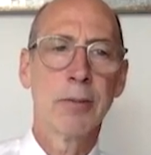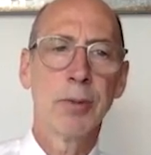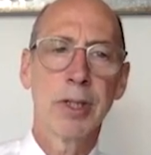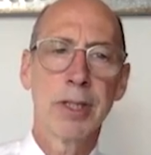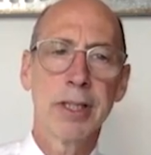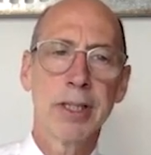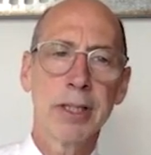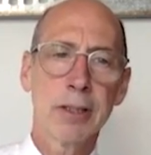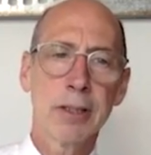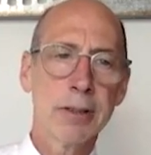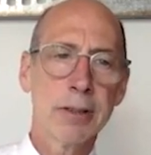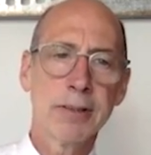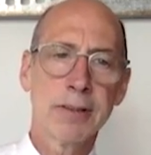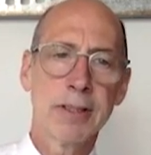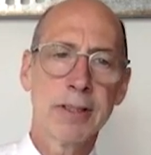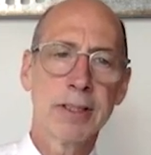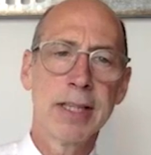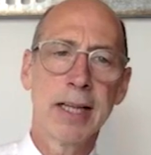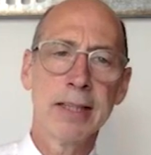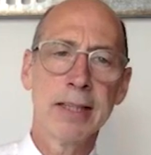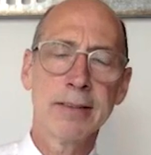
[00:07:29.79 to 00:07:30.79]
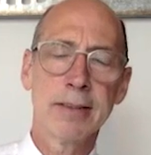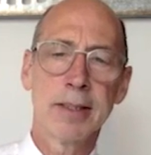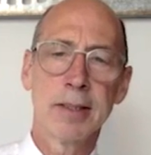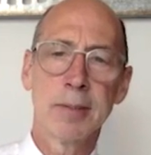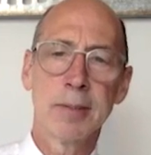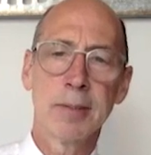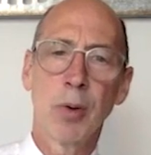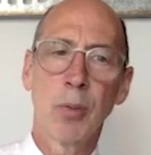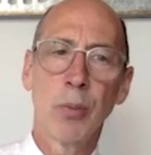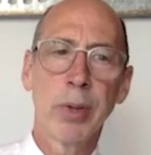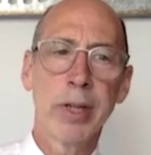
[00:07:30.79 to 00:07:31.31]
will increase the density
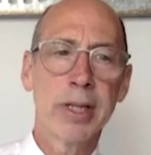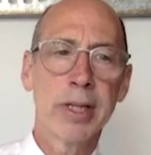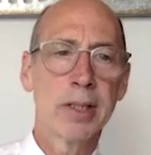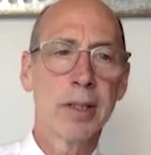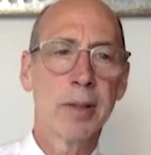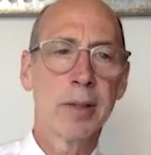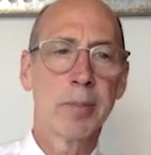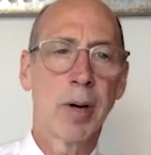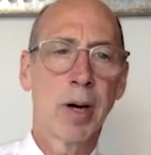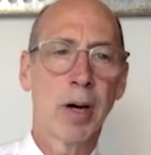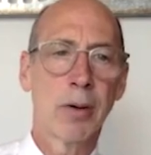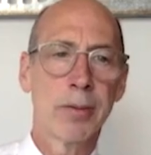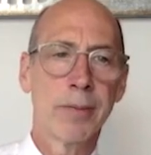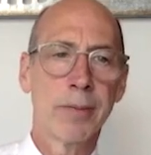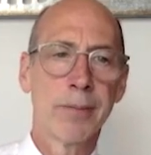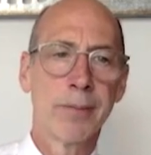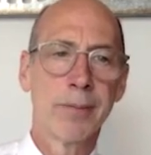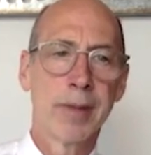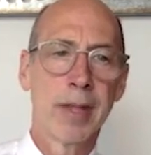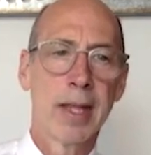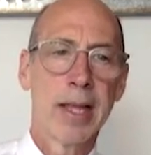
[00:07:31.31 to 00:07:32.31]
but weaken the bone,